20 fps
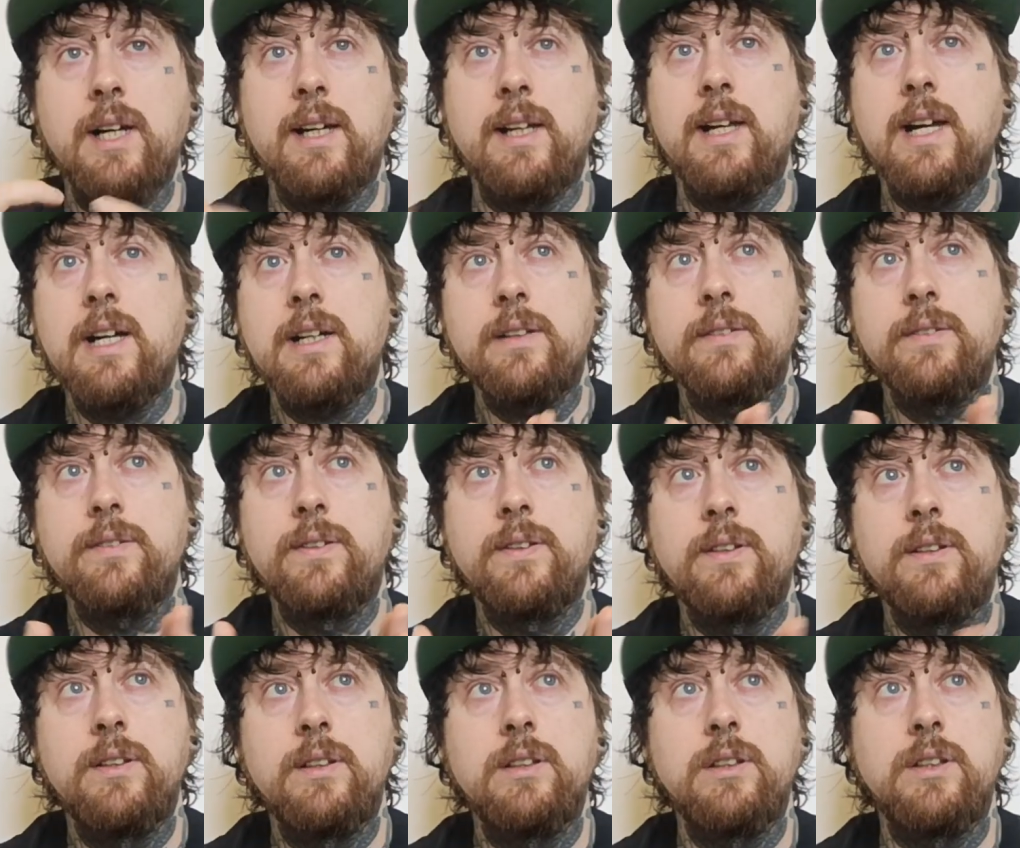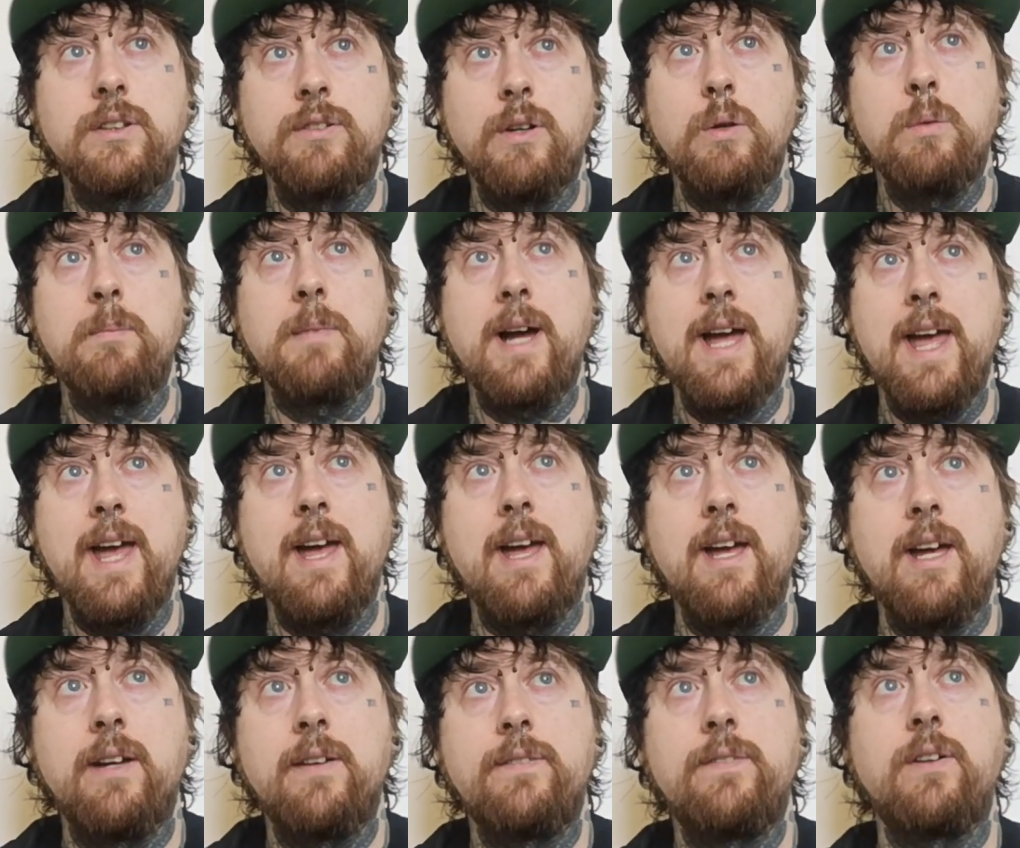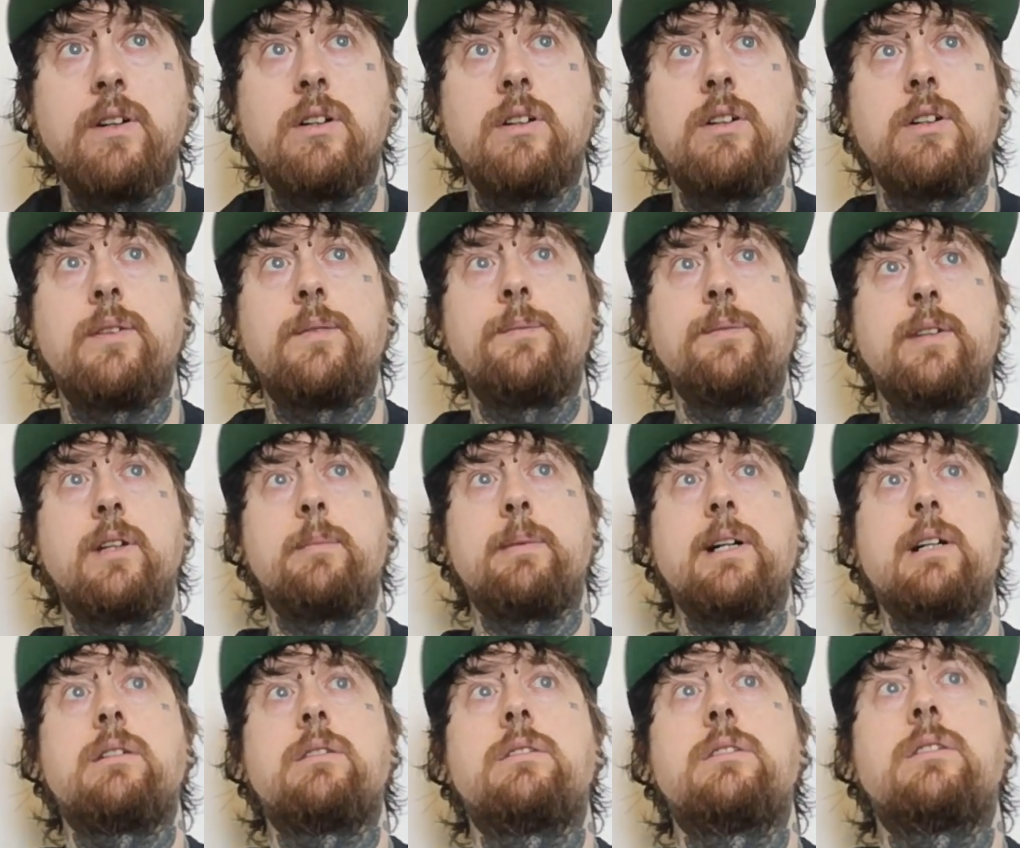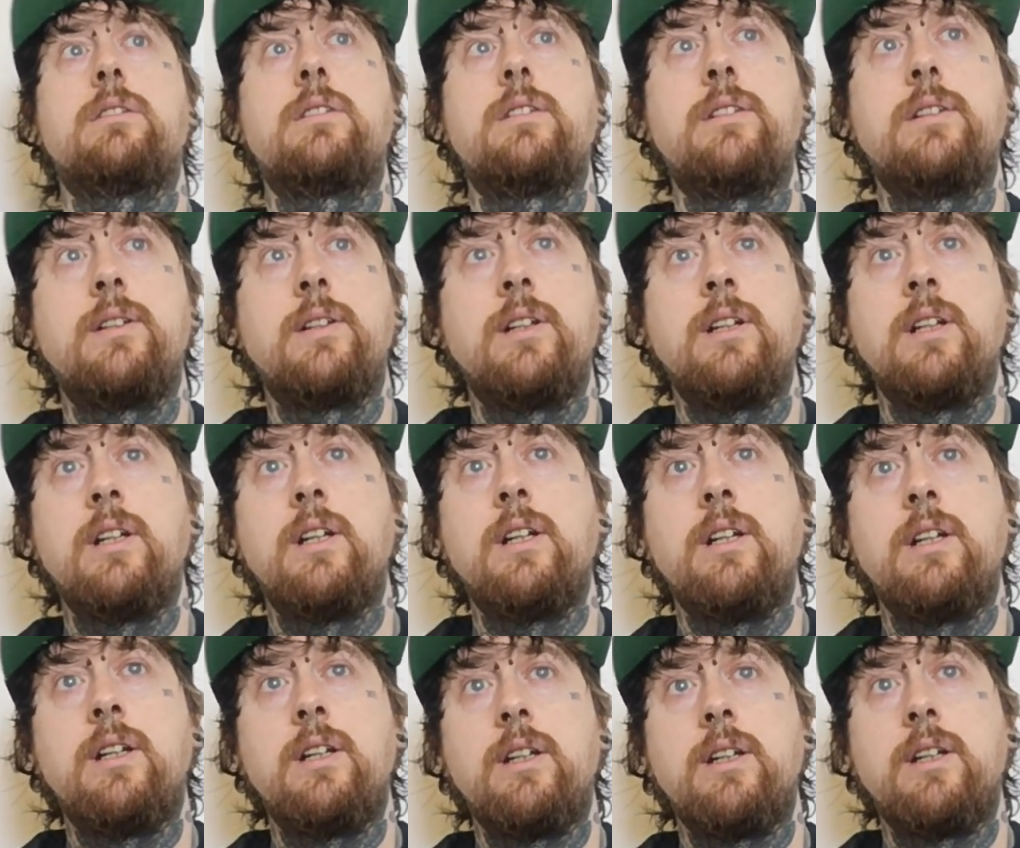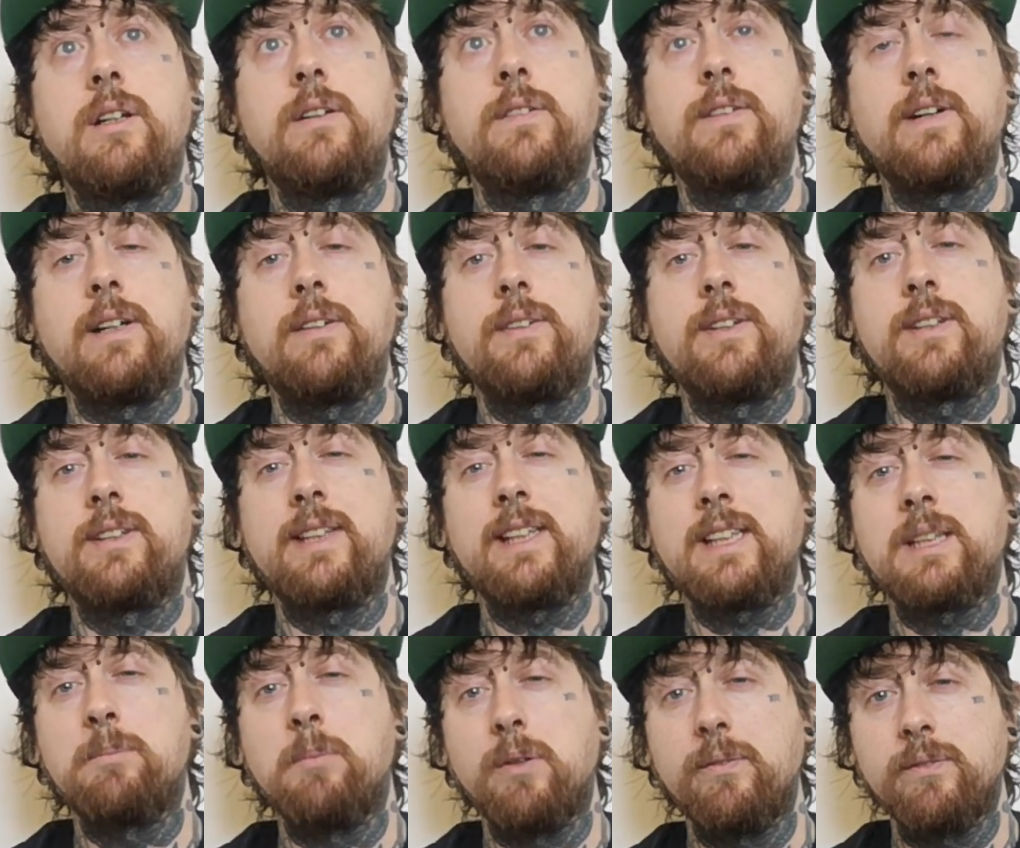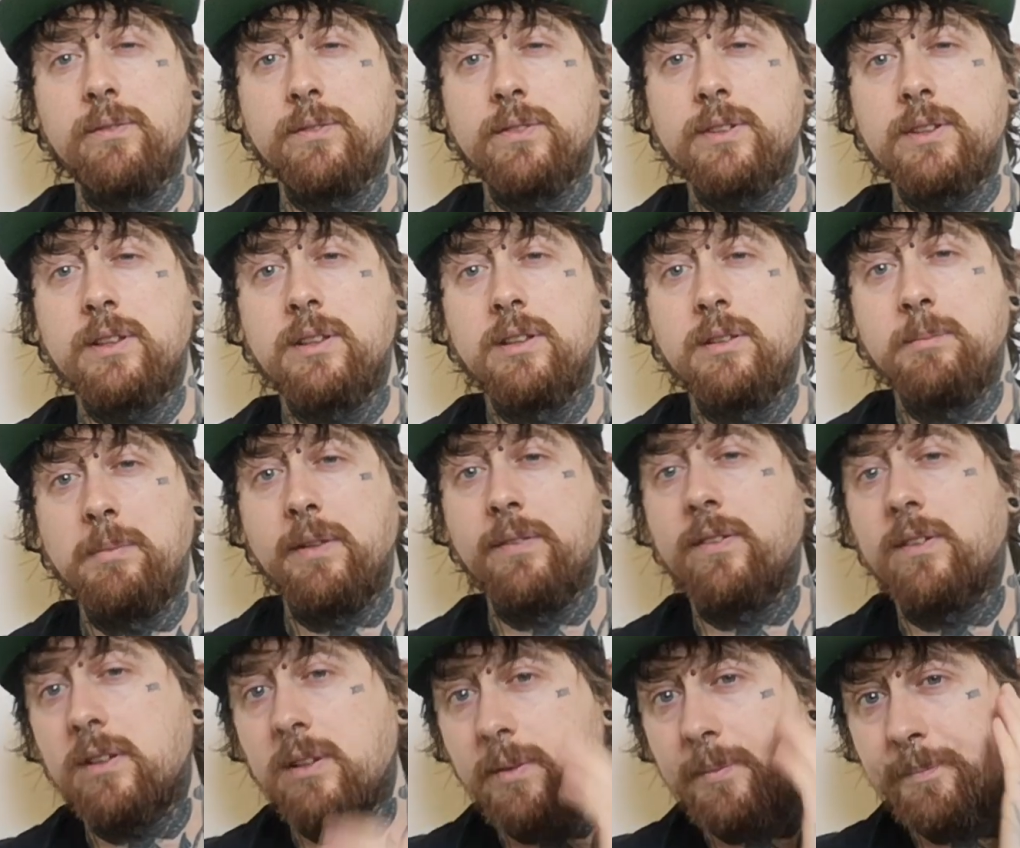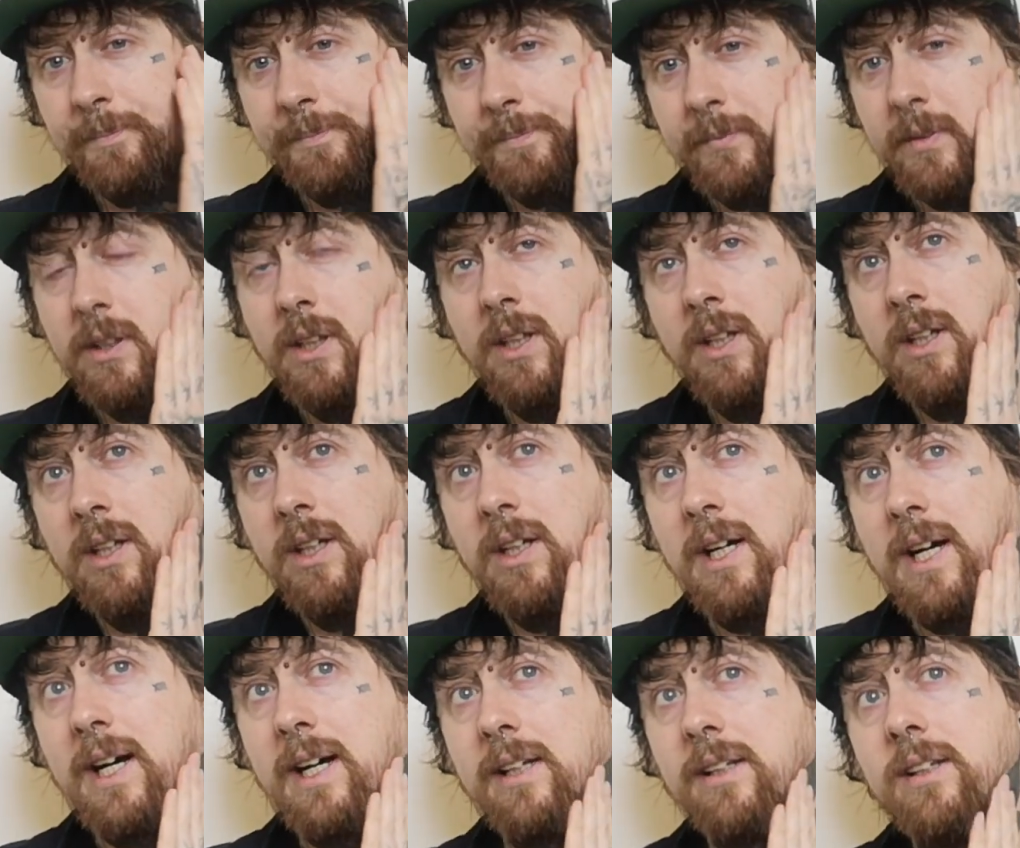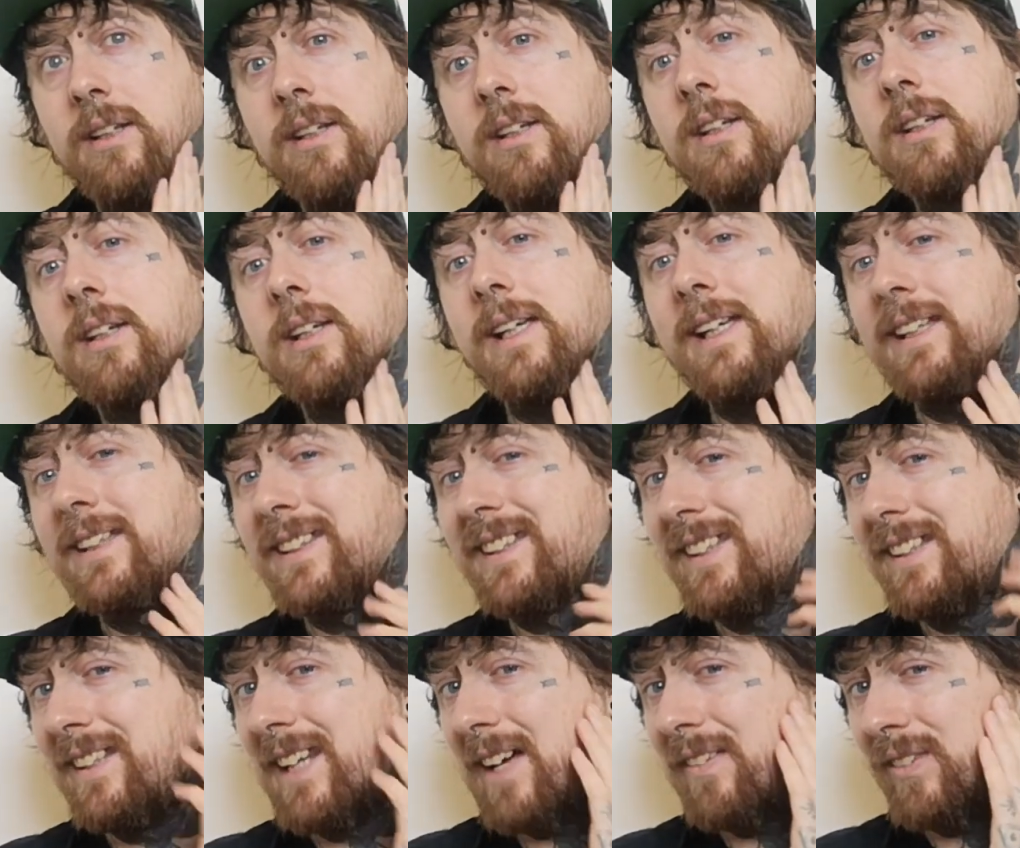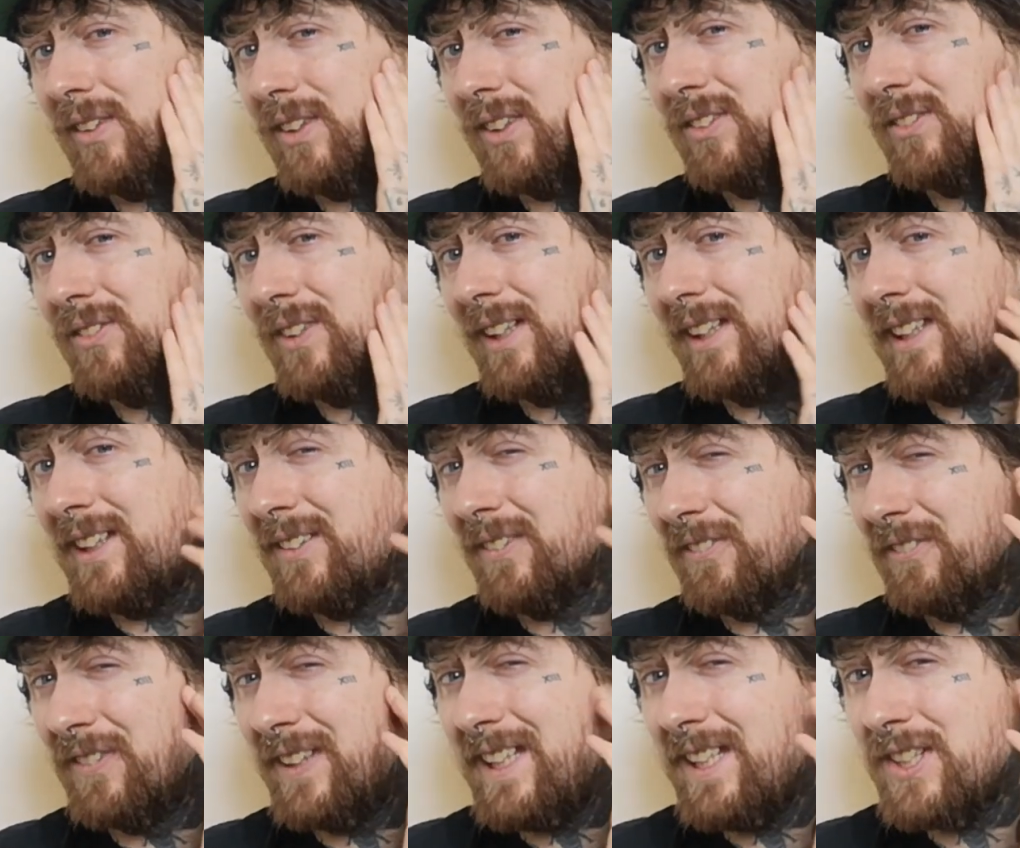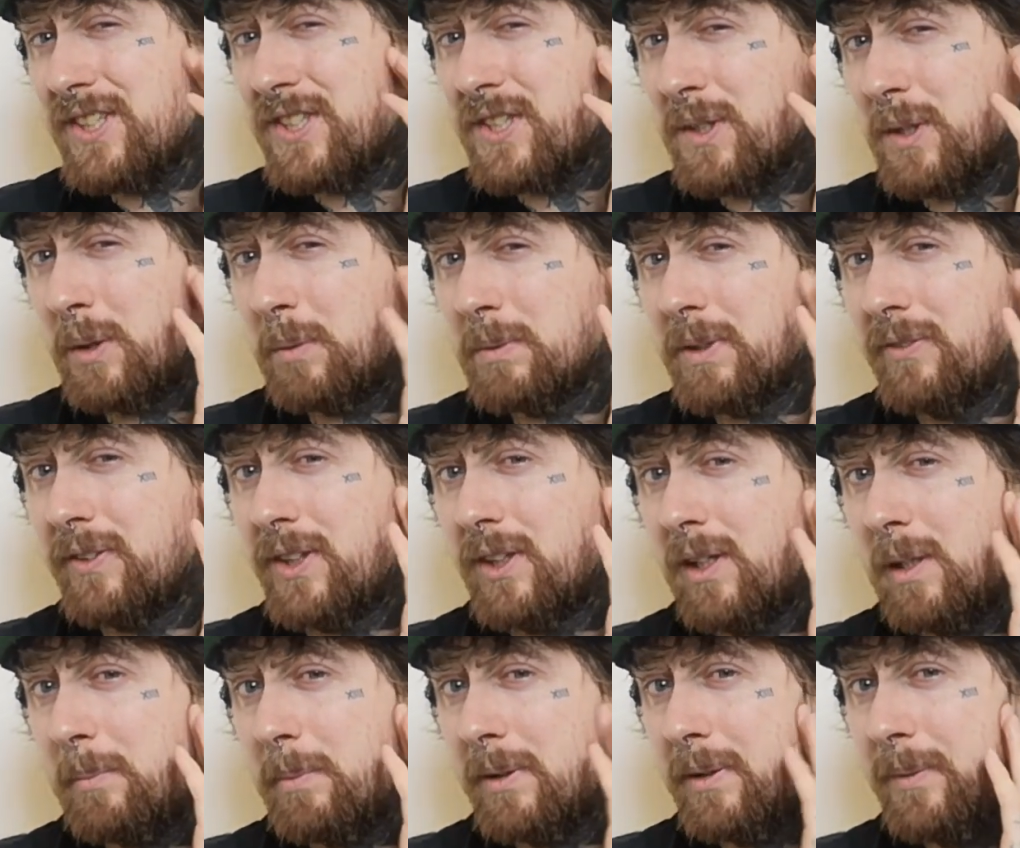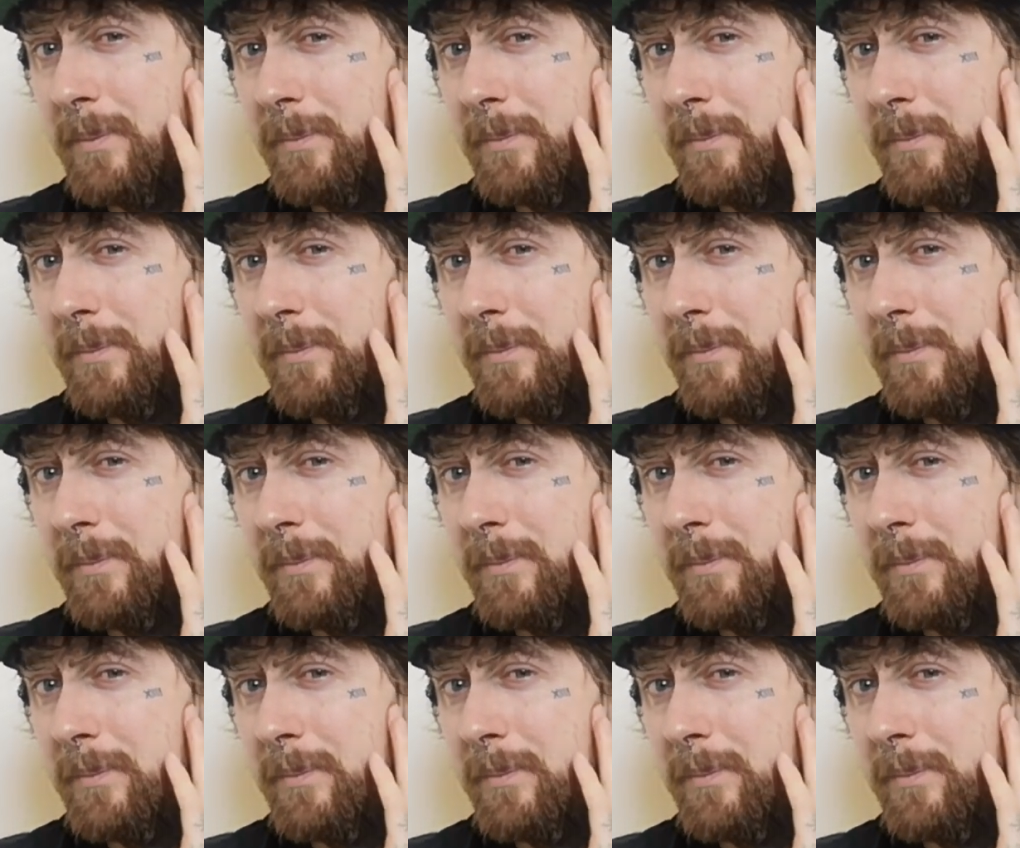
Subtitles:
I have grown my hair for about 5 to 6 months before, and it's never really reached up to the top,